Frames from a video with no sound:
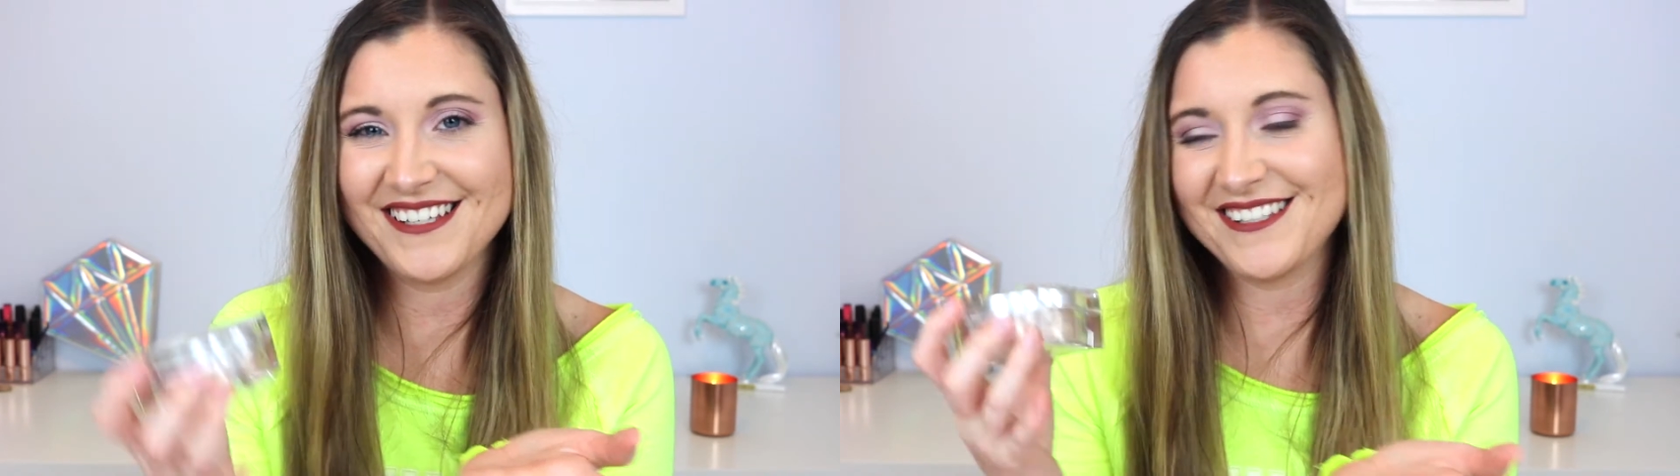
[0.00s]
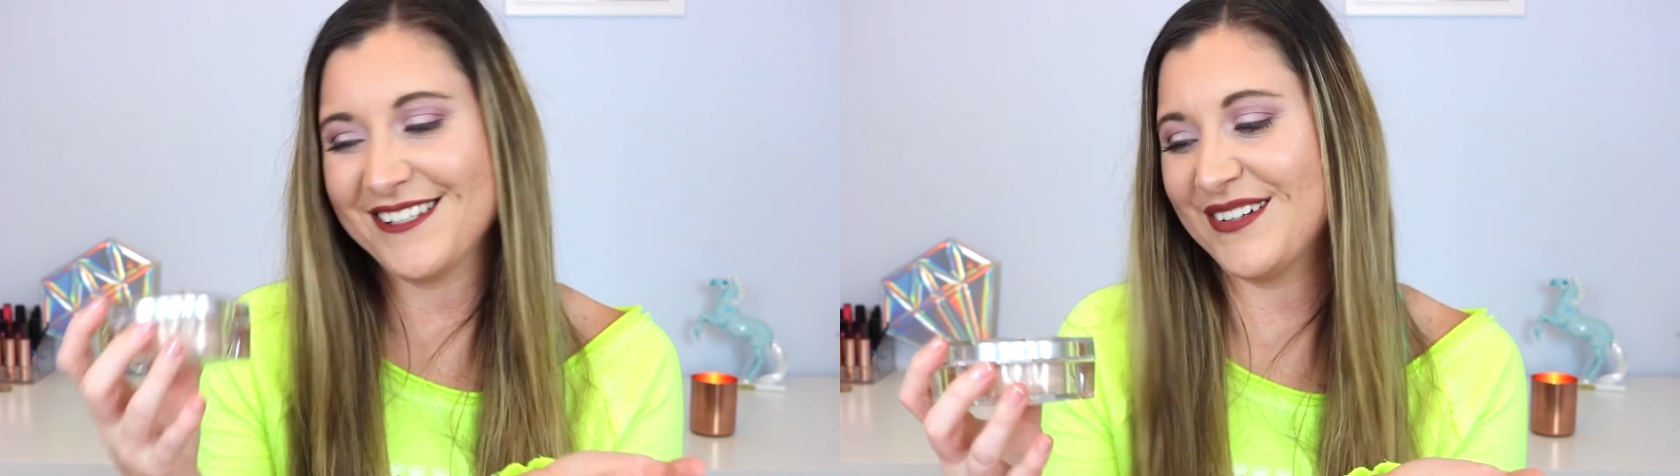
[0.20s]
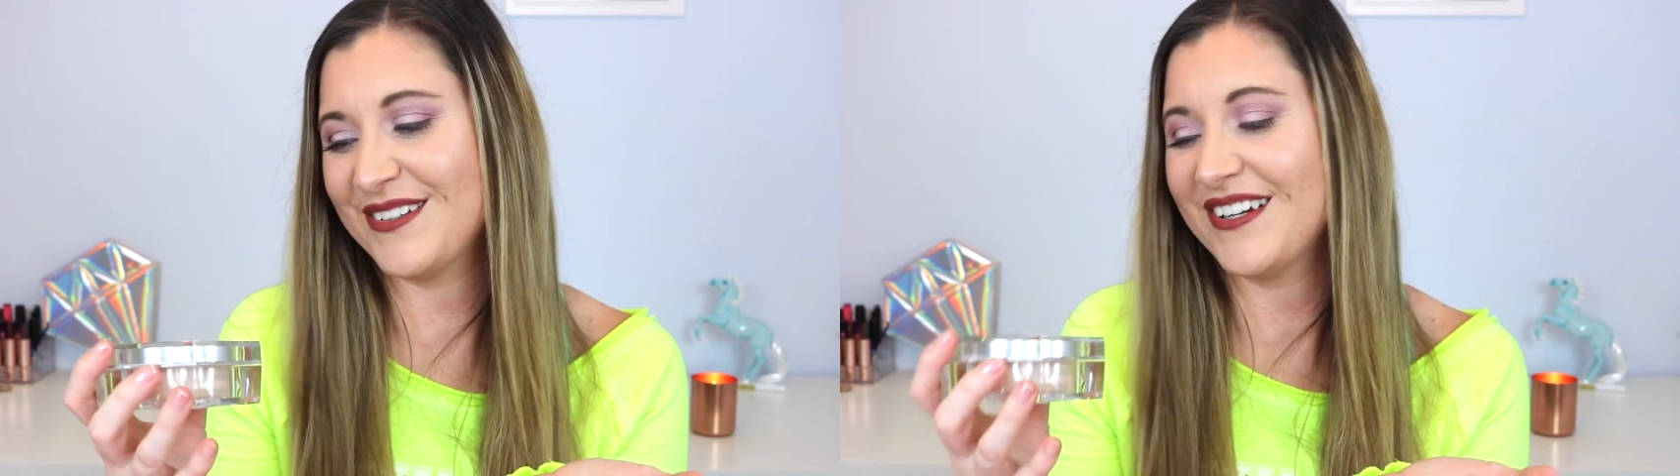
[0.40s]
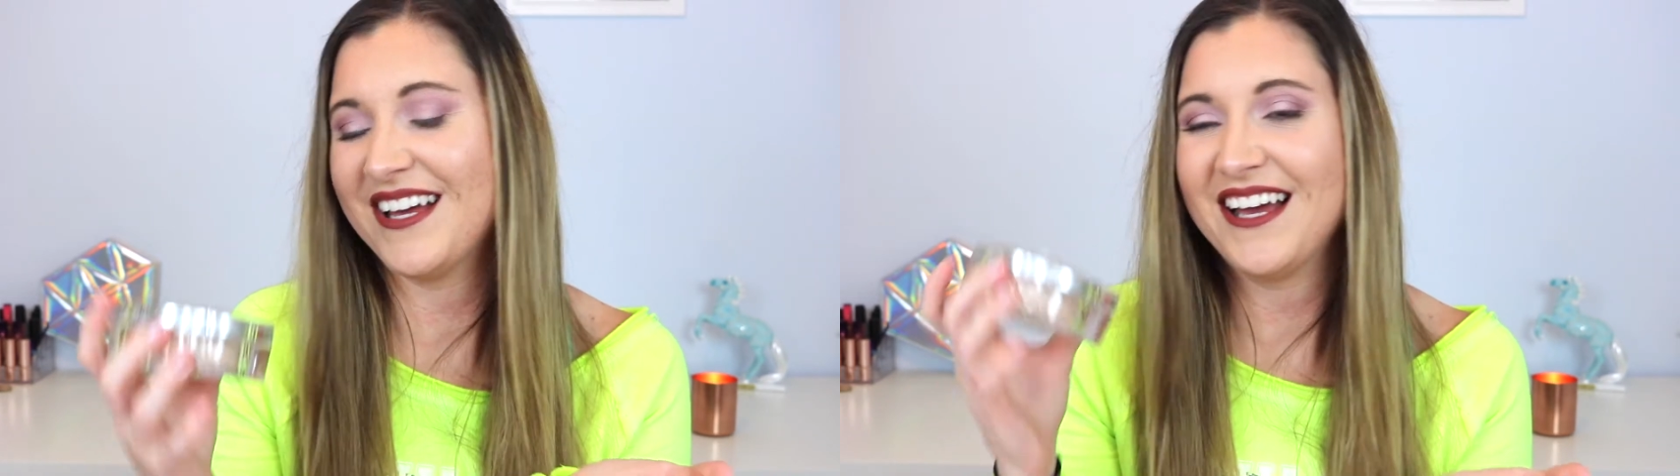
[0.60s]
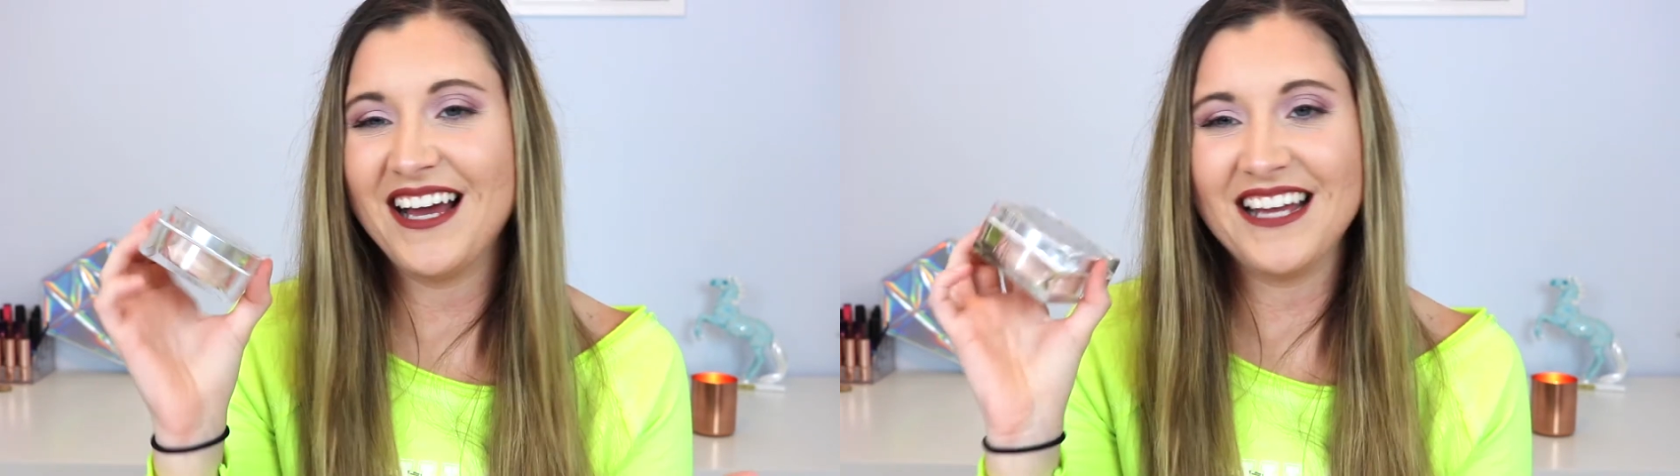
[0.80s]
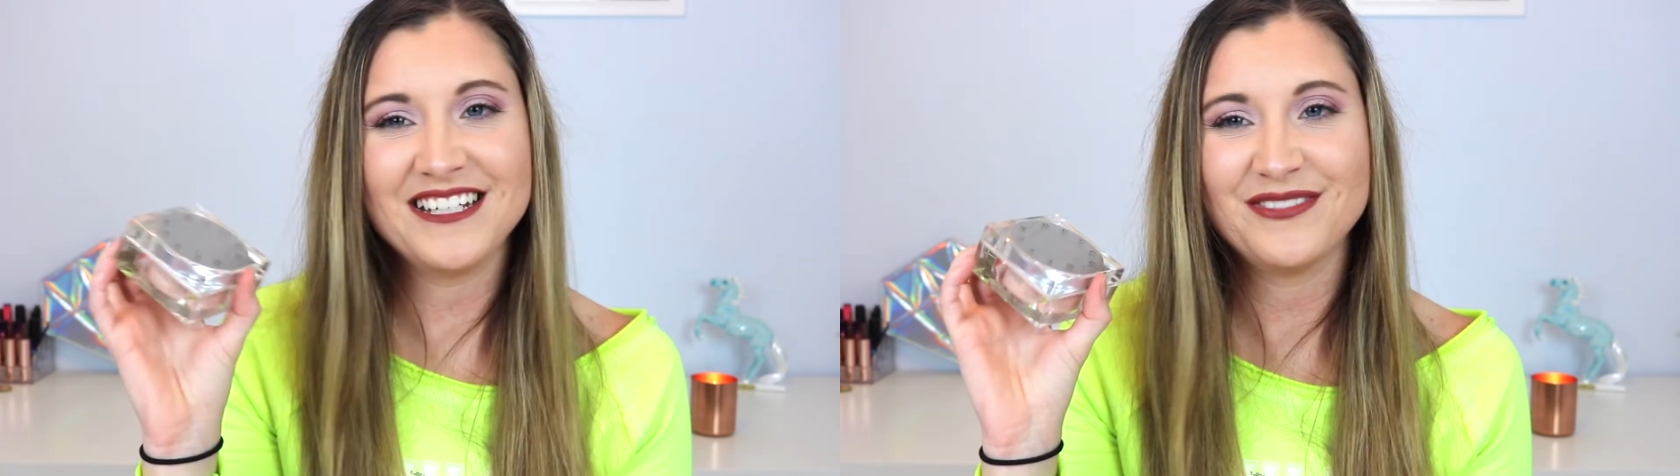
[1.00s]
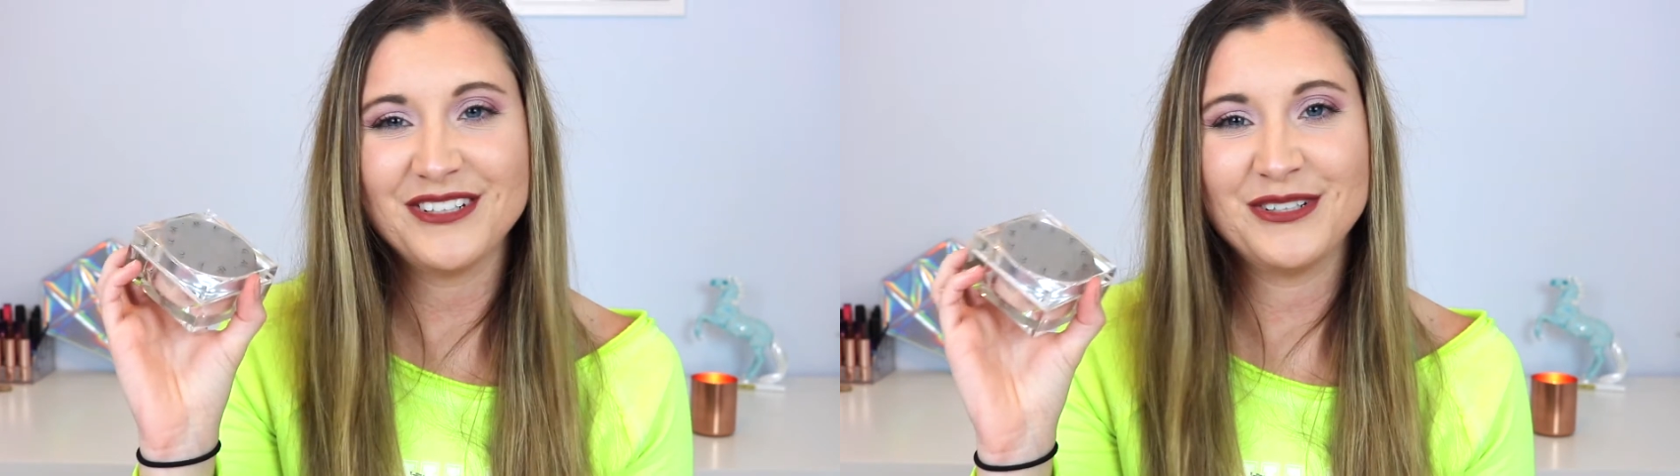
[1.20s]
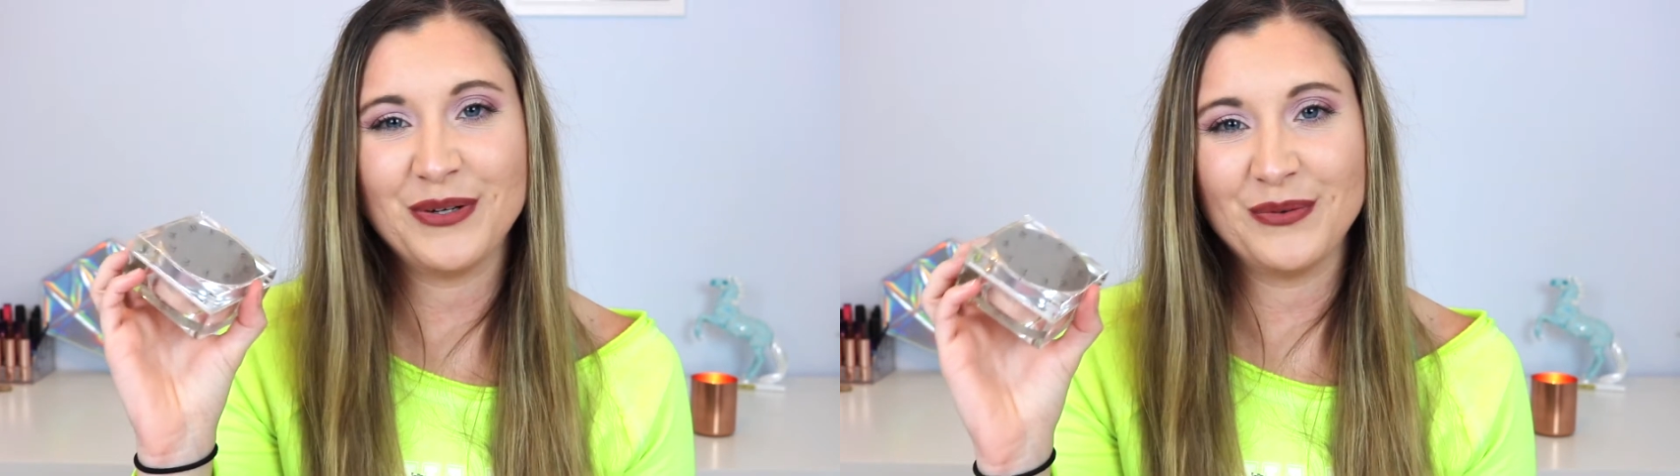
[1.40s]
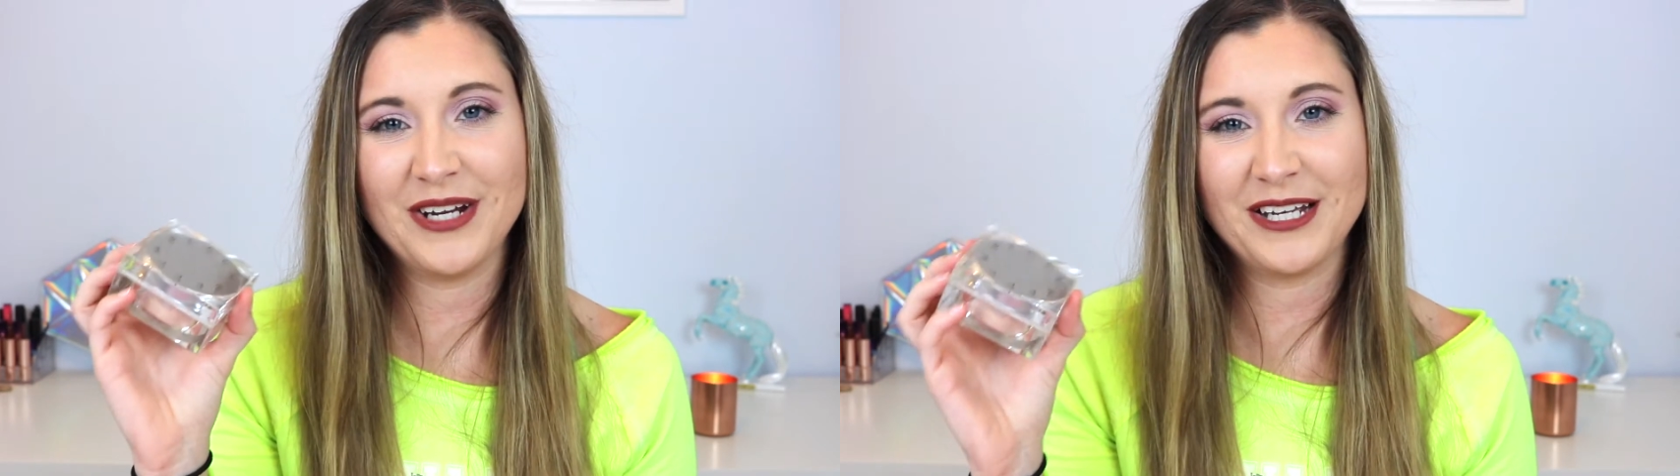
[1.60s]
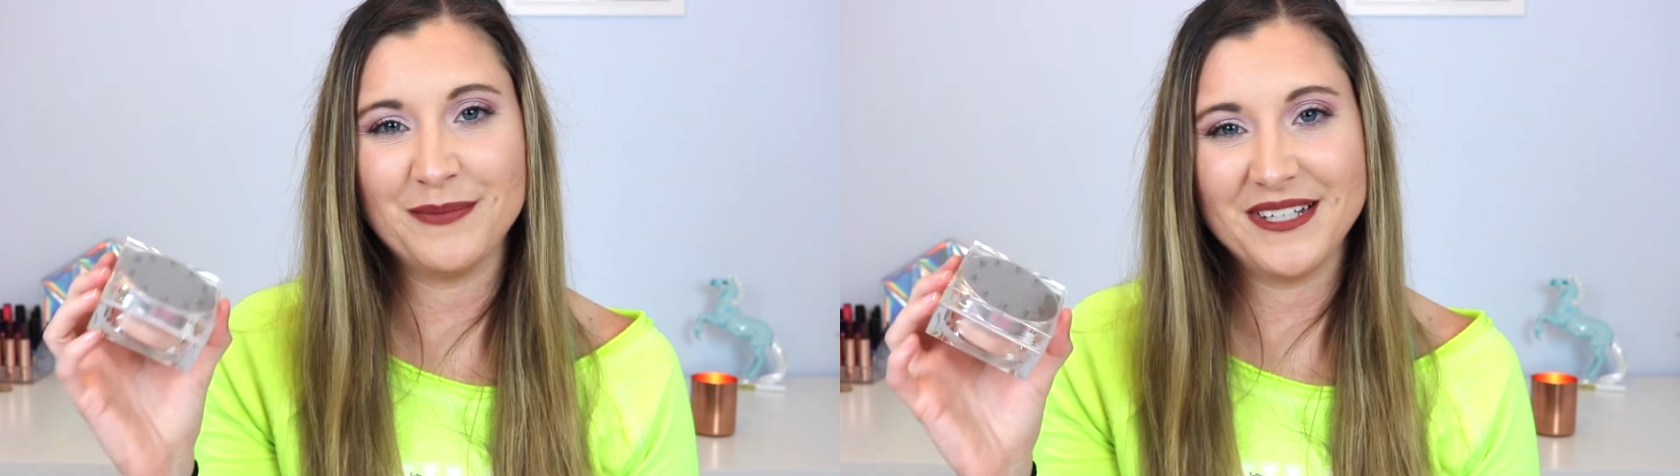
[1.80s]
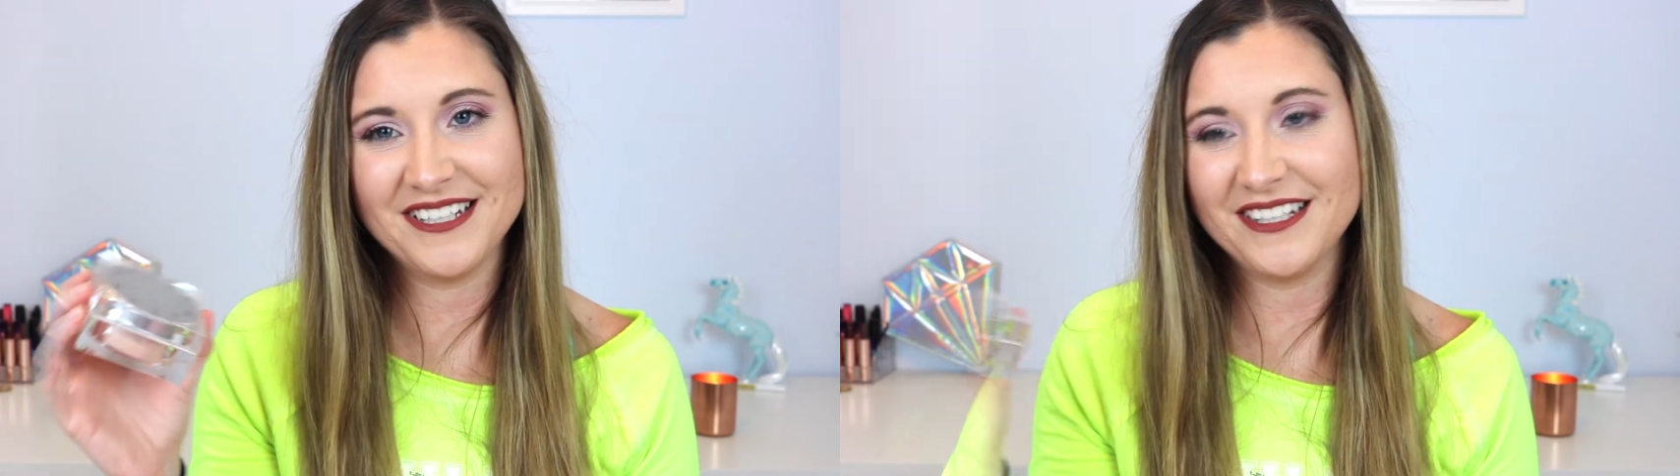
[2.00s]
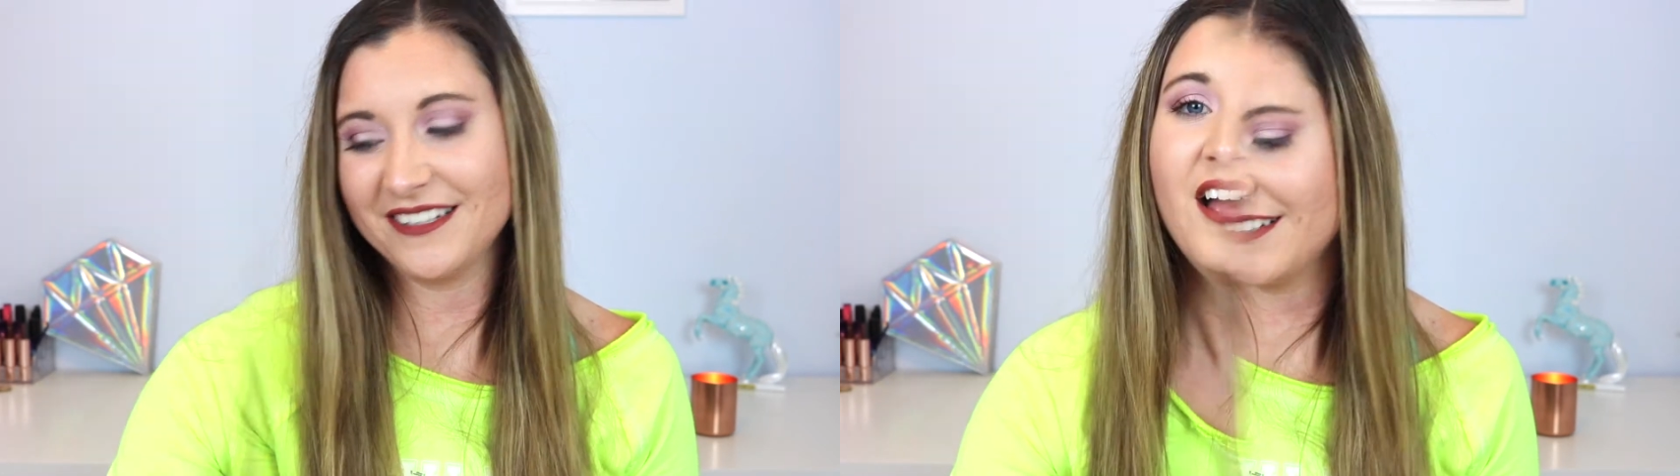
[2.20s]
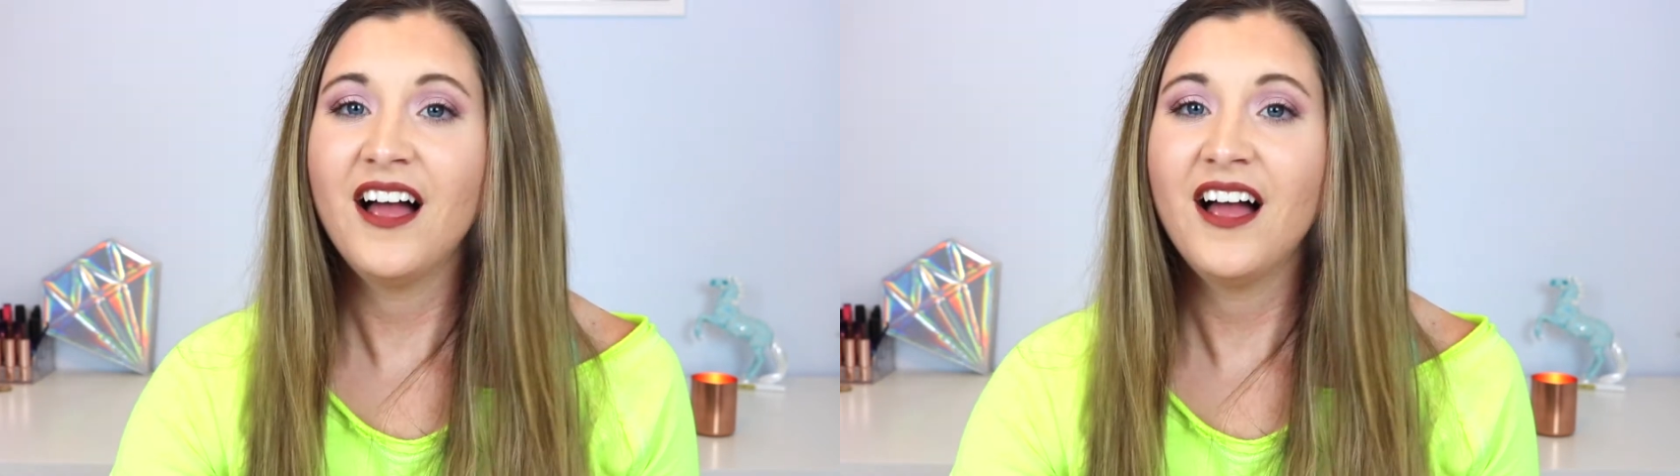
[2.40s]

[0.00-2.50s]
so I definitely don't recommend it.